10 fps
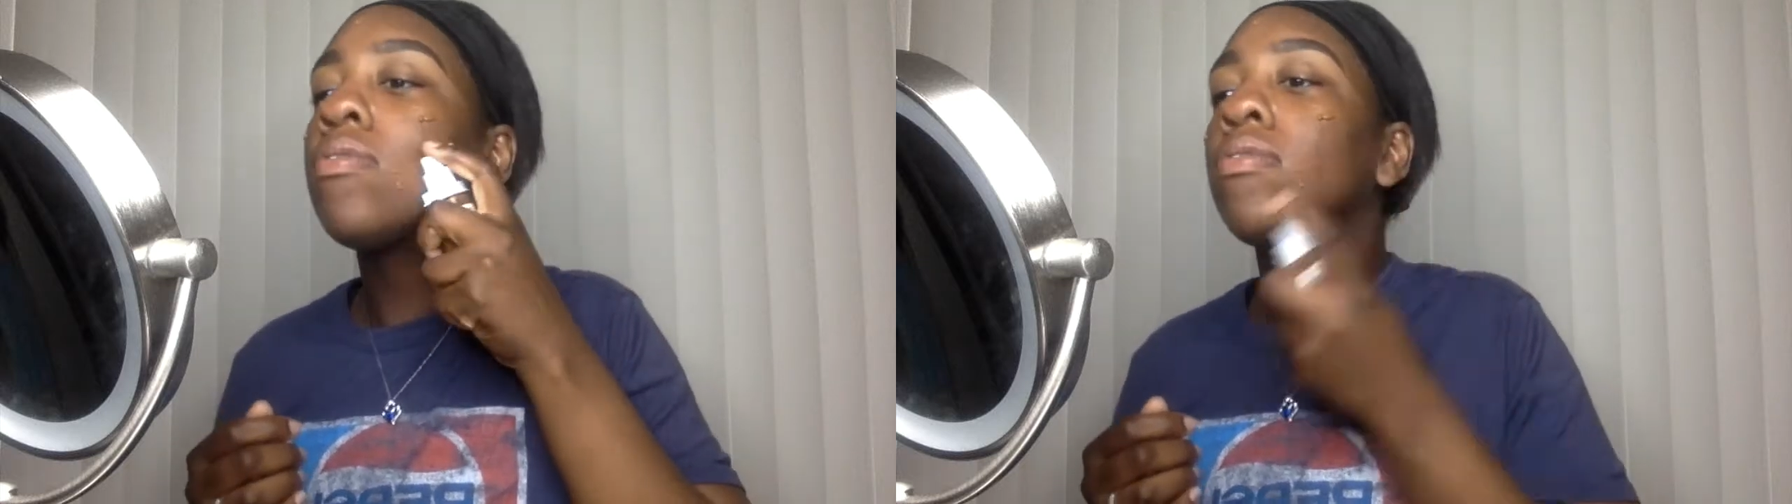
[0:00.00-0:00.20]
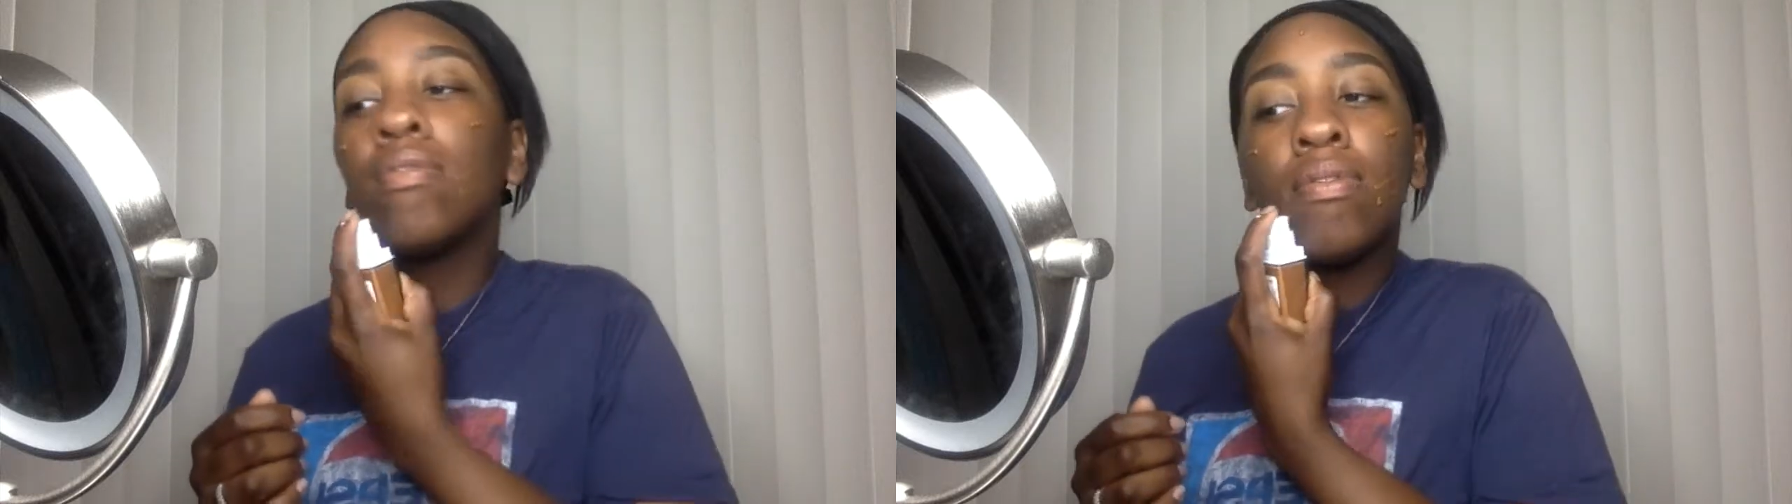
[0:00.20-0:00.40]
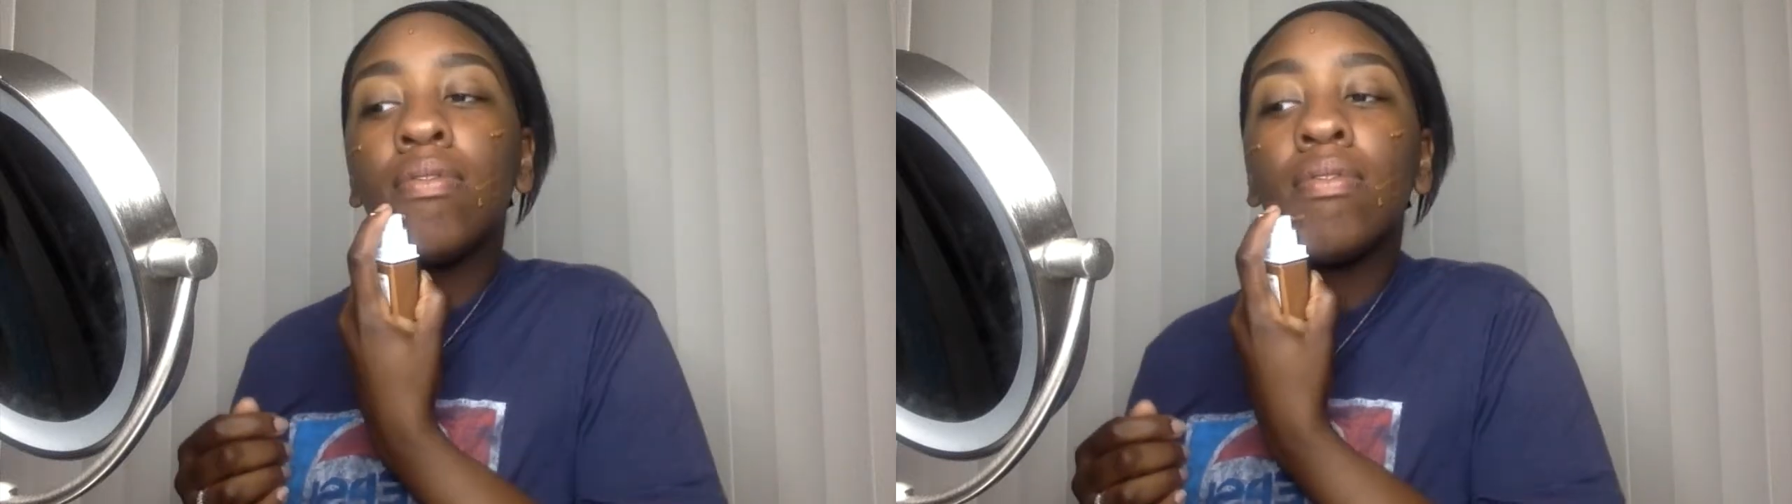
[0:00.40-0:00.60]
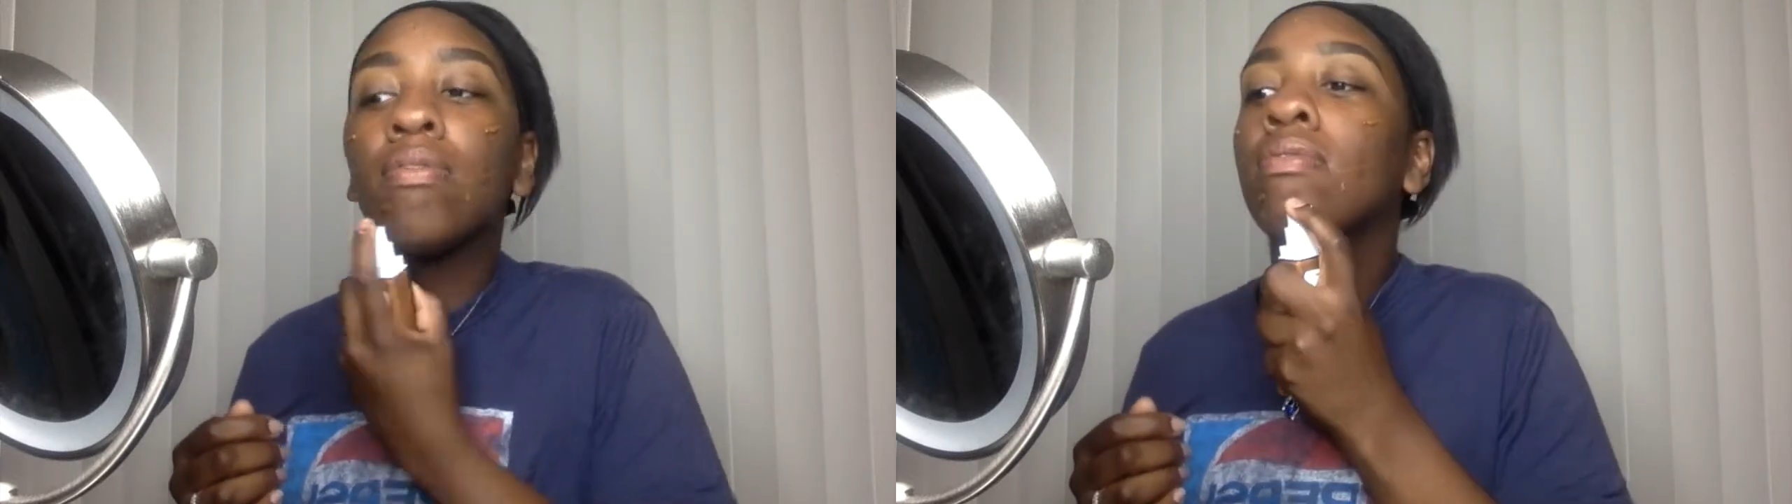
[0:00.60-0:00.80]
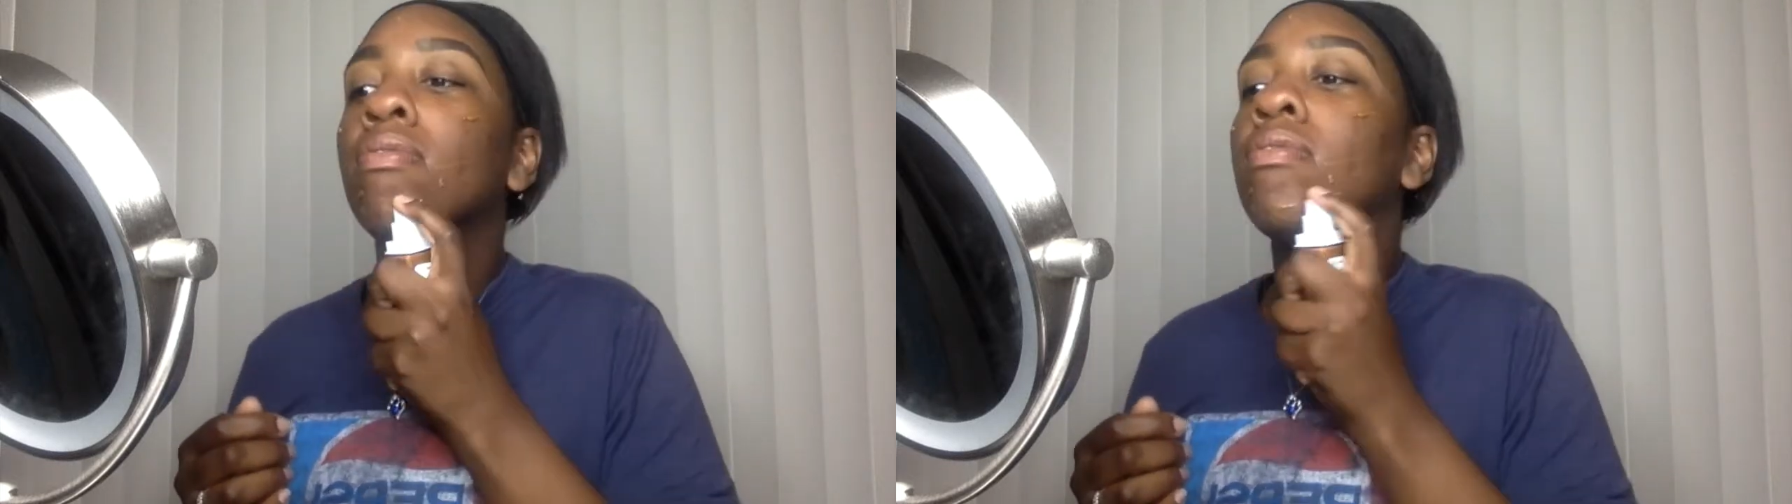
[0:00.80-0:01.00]
foundations
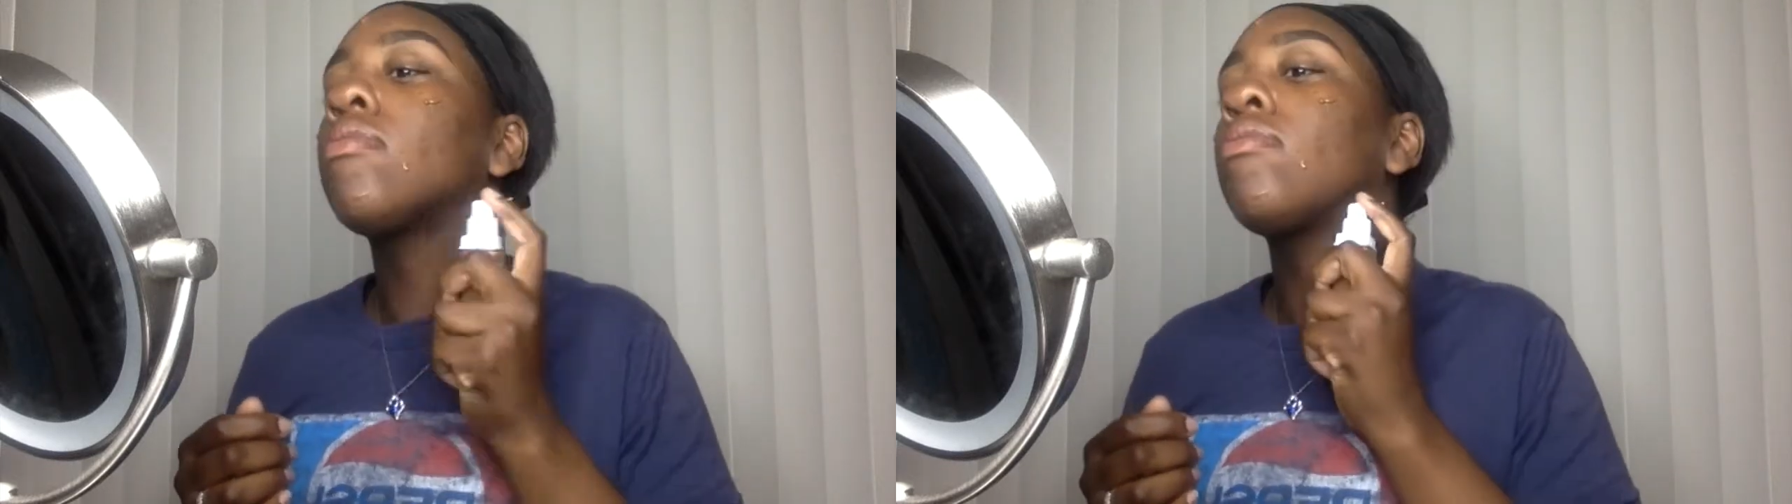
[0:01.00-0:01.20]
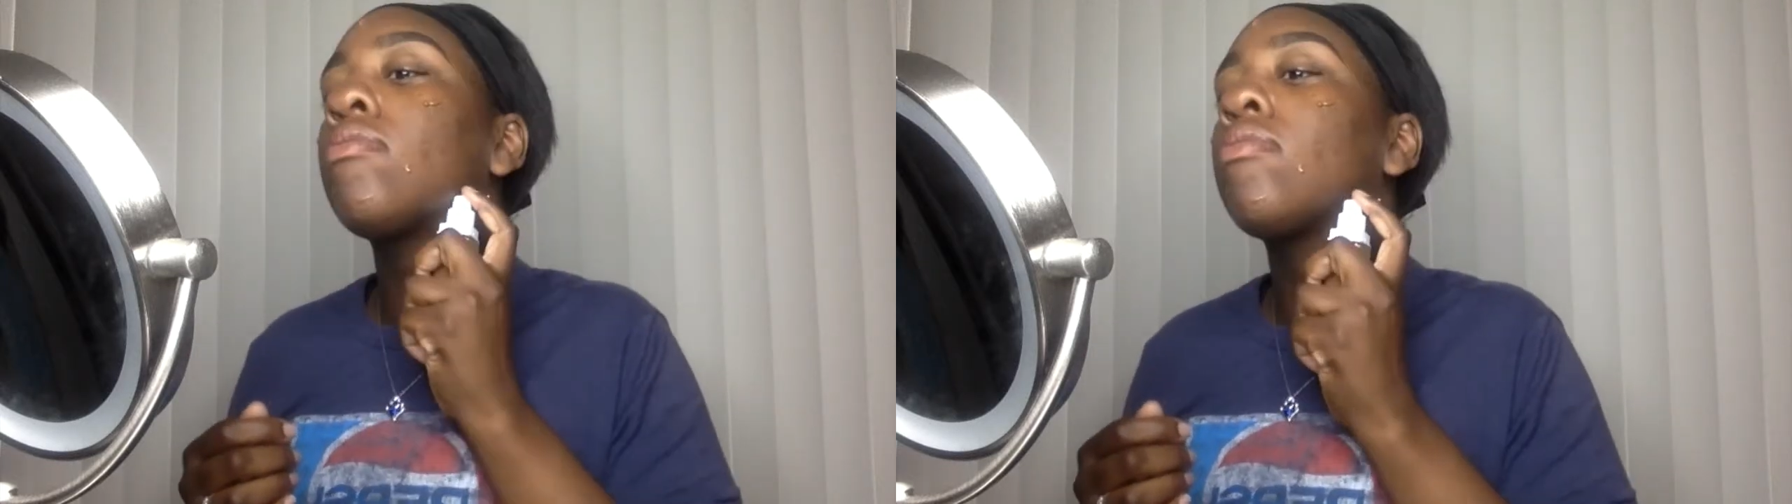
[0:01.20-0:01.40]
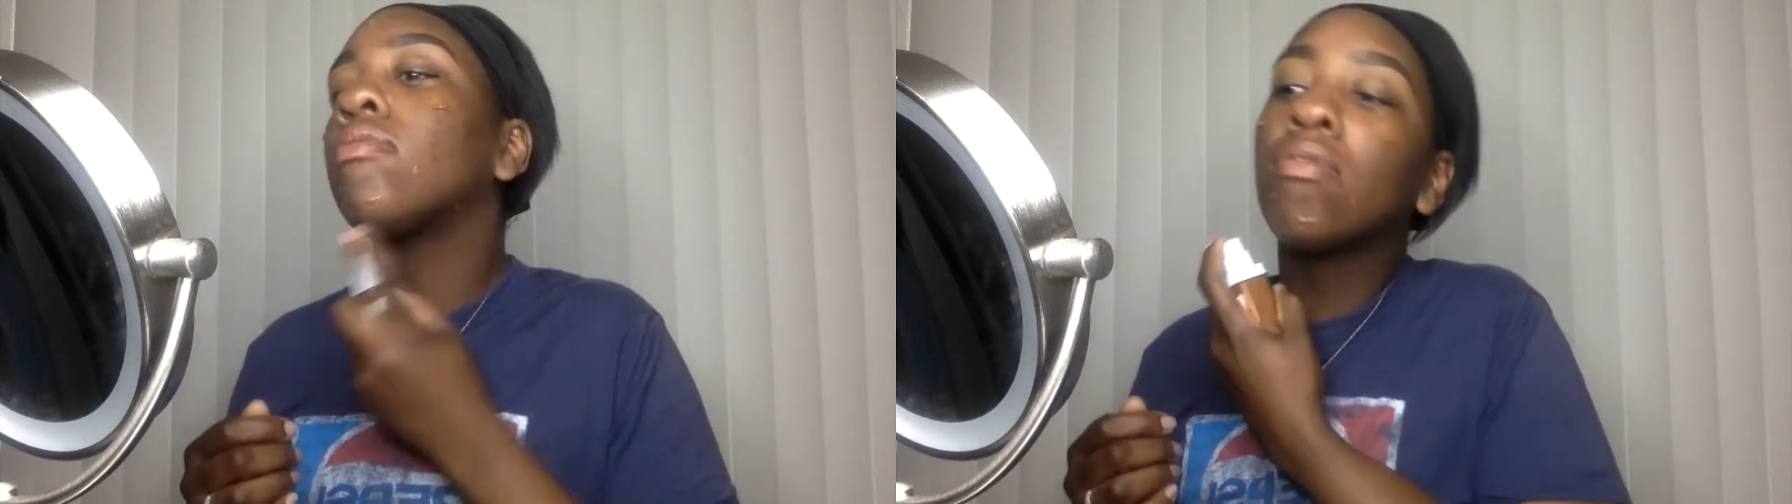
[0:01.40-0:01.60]
to my neck.